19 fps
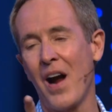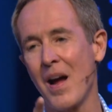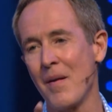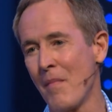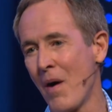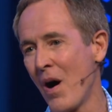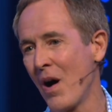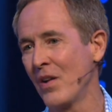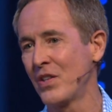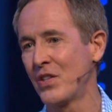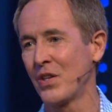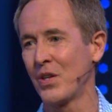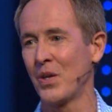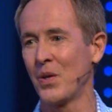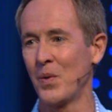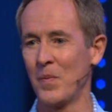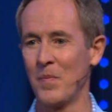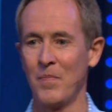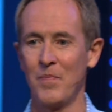I'm on to
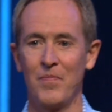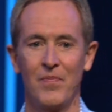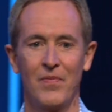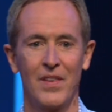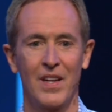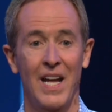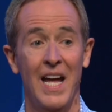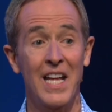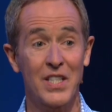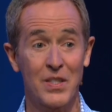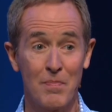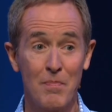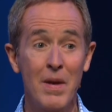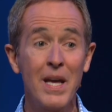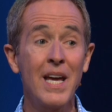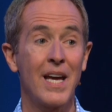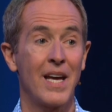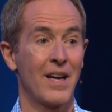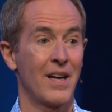you. It's
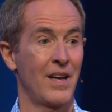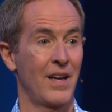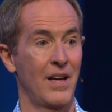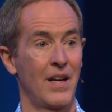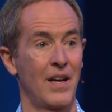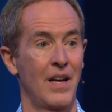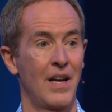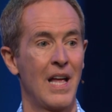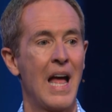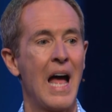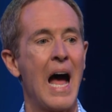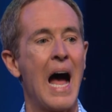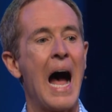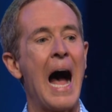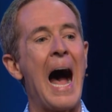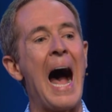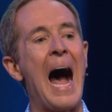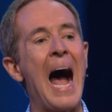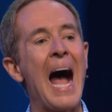me.
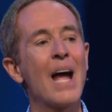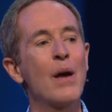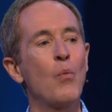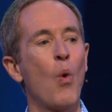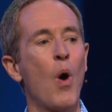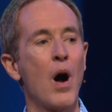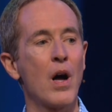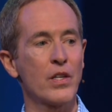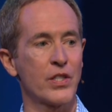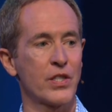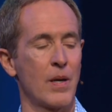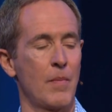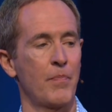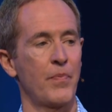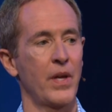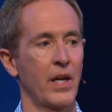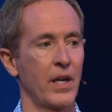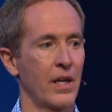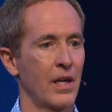I want
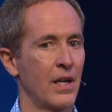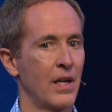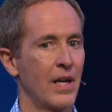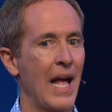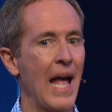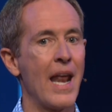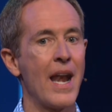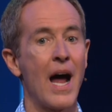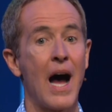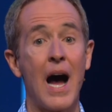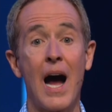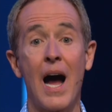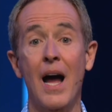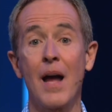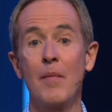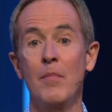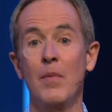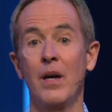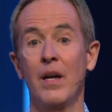something and
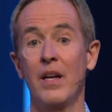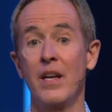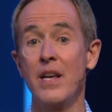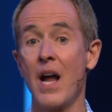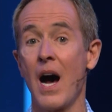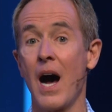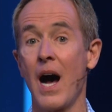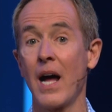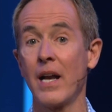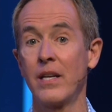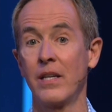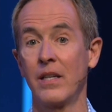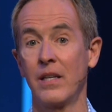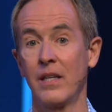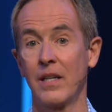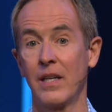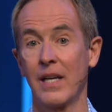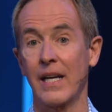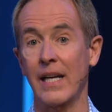I'm not
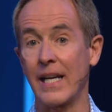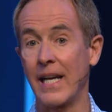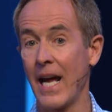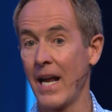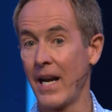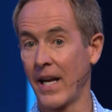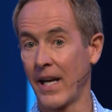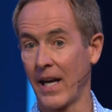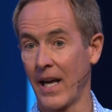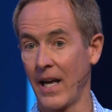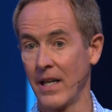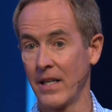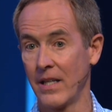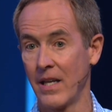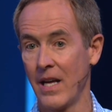getting it.